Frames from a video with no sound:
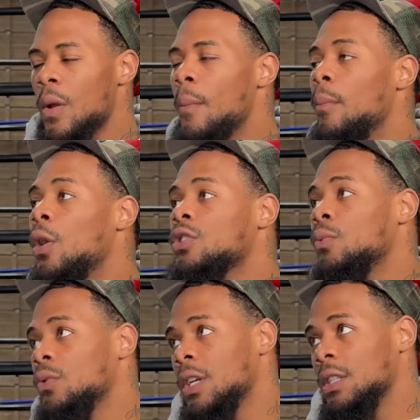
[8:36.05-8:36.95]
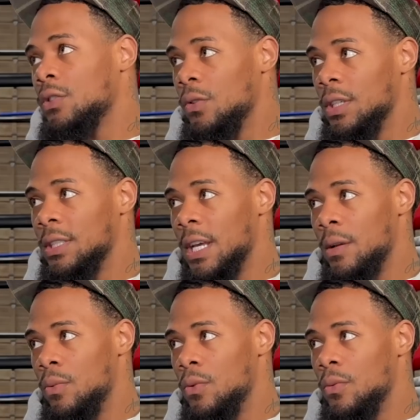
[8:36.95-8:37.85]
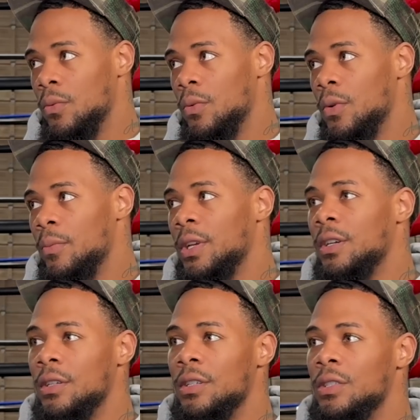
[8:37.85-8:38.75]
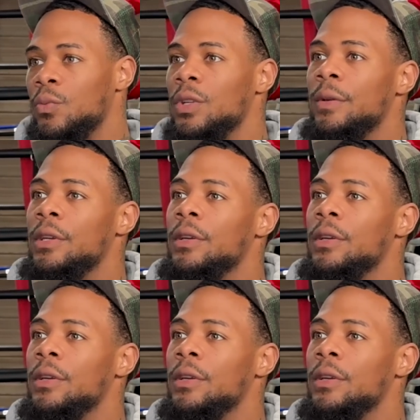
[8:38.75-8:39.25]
multiple things on the table because we